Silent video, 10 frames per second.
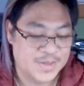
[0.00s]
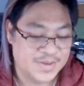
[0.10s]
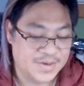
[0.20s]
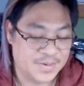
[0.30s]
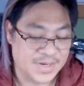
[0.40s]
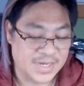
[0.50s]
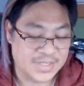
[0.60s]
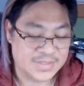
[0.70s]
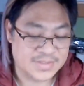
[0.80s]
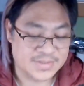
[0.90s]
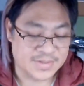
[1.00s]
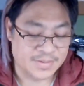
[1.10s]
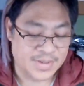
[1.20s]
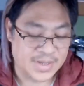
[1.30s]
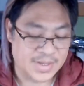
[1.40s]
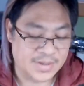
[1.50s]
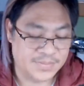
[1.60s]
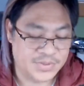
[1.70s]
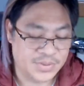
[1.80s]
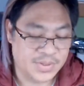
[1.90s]
Alright, so
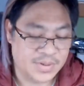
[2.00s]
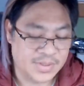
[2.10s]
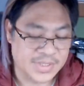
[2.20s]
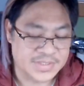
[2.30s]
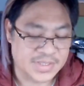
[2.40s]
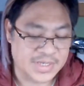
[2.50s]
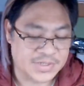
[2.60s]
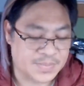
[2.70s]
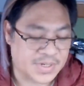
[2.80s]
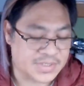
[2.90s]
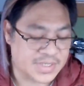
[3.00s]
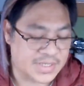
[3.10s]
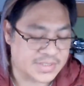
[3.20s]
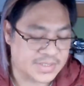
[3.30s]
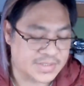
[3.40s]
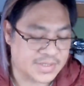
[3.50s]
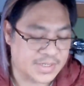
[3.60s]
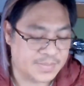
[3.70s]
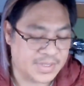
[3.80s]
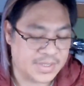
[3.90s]
during the whole installation process, it's going
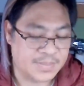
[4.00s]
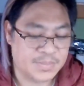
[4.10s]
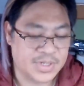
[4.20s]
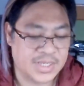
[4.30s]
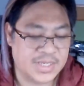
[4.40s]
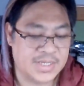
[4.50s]
to be pretty